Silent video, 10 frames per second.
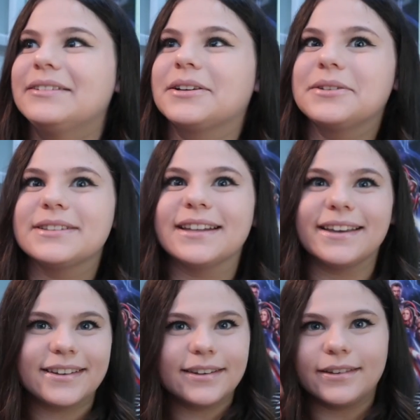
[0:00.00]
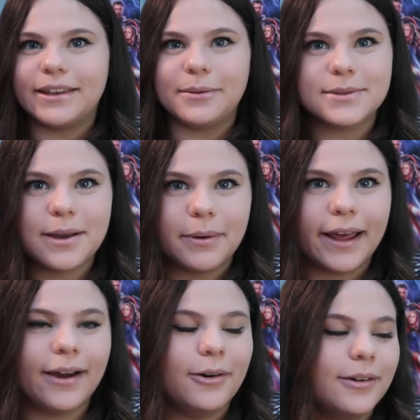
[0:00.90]
where it was like he was coming
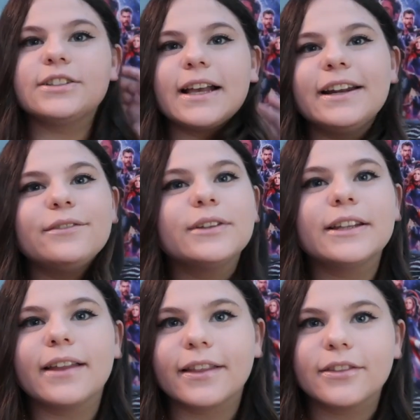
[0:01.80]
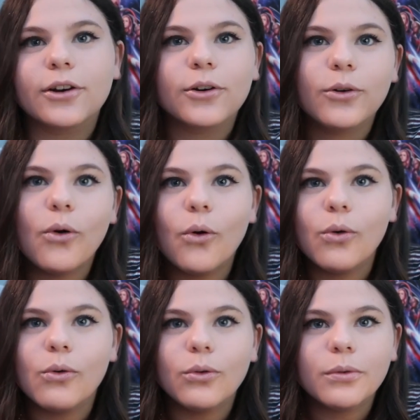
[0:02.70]
out. I didn't really like her
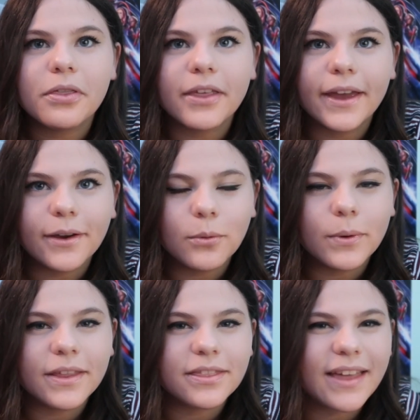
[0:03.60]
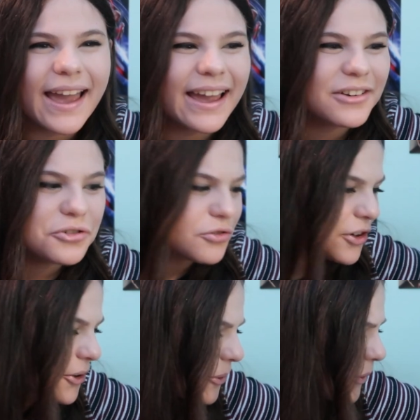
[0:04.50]
whole thing with
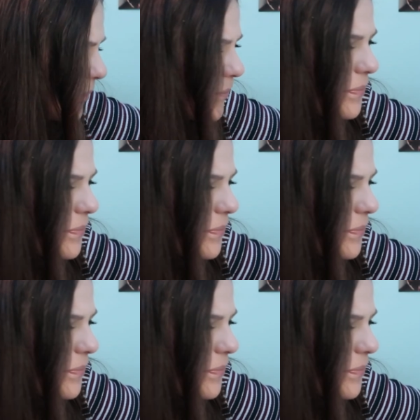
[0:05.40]
Andrew.